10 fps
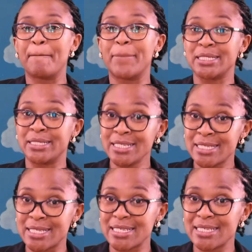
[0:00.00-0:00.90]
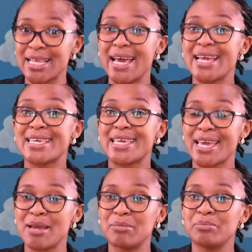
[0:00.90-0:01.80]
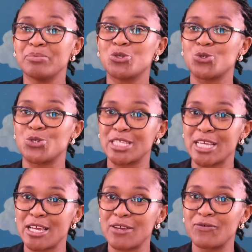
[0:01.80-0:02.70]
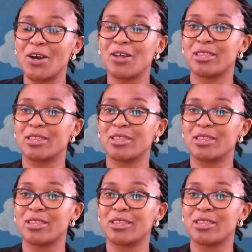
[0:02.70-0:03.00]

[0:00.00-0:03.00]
But Jesus came to save